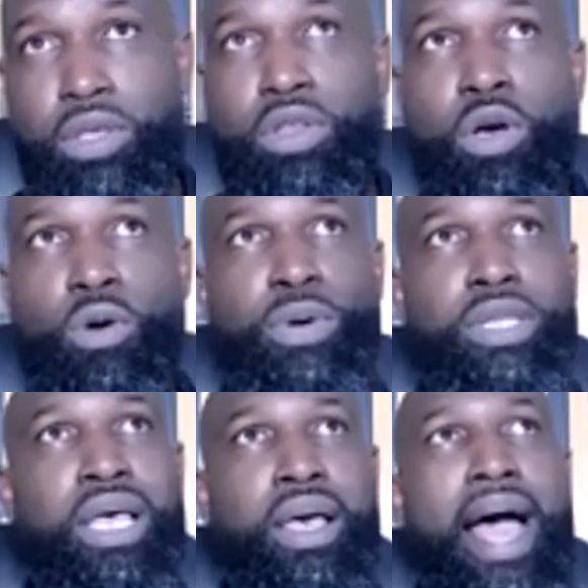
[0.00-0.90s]
You know,
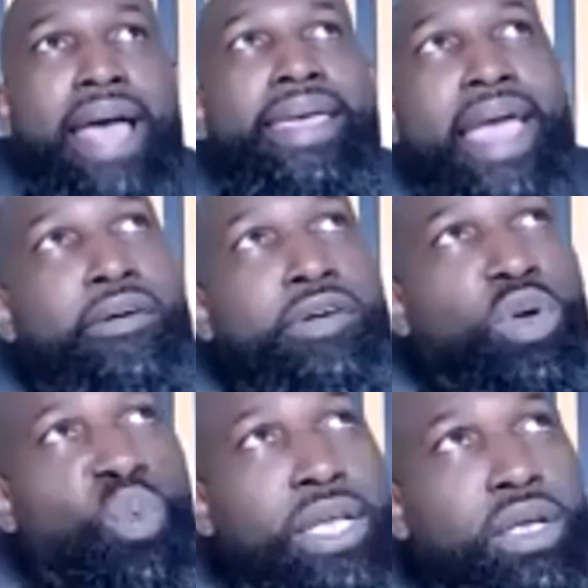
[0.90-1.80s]
but I carried the
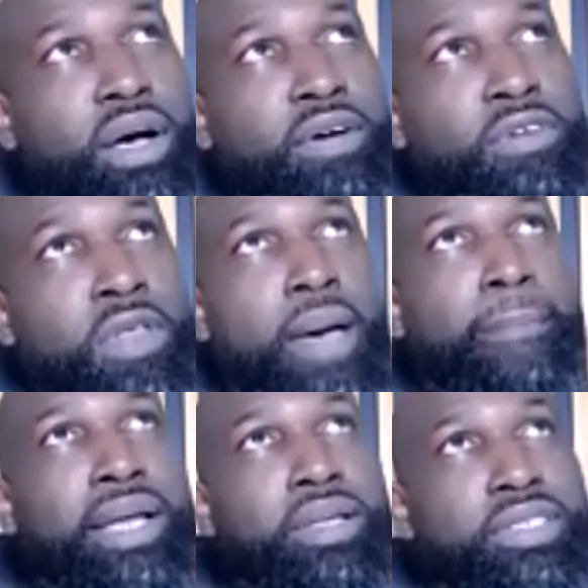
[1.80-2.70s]
weight of
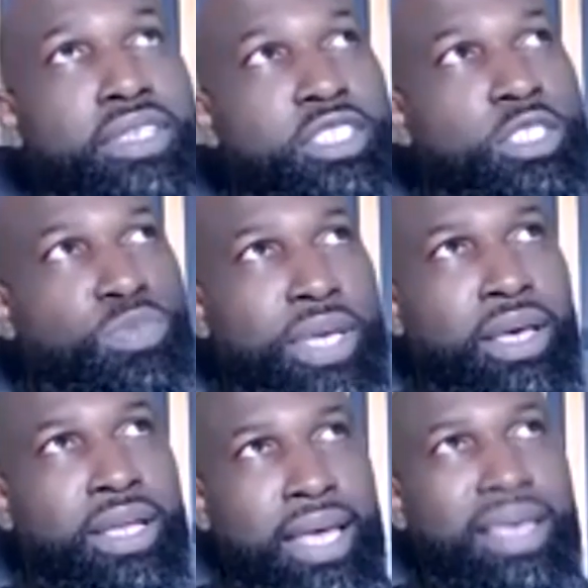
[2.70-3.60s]
my decisions
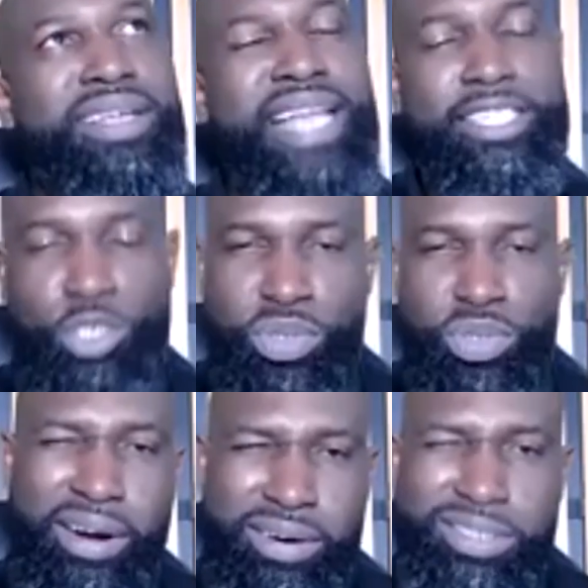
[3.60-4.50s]
being like, that's you,
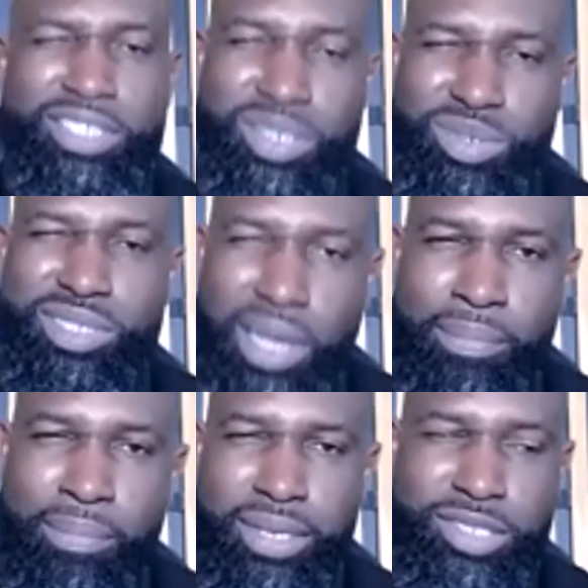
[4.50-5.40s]
Gerren. You're so
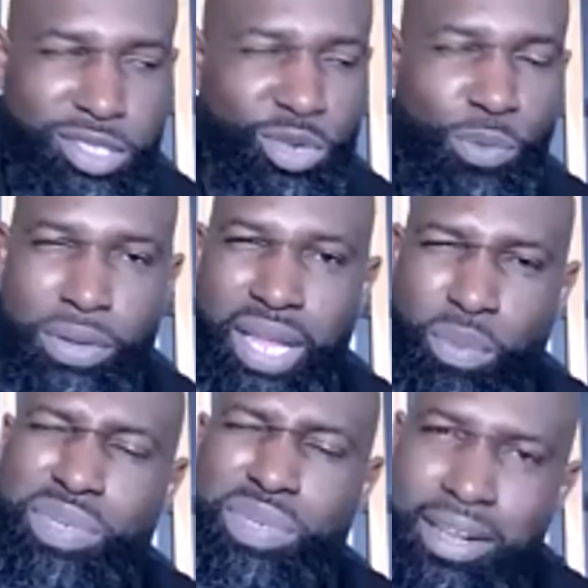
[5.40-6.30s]
dumb, like you're stupid. Like,
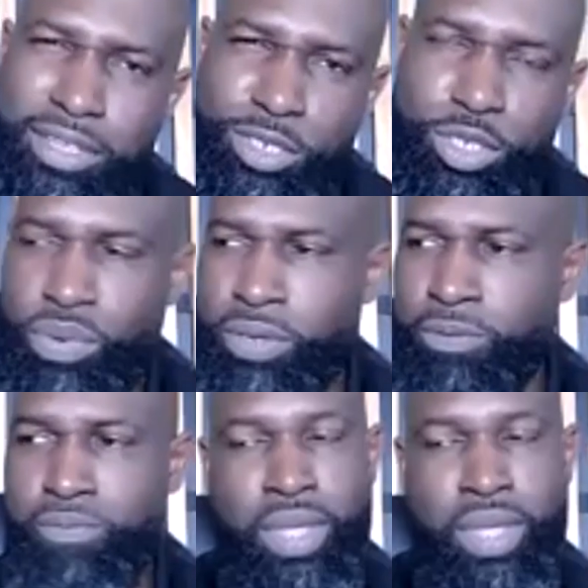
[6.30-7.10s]
what the hell are you doing?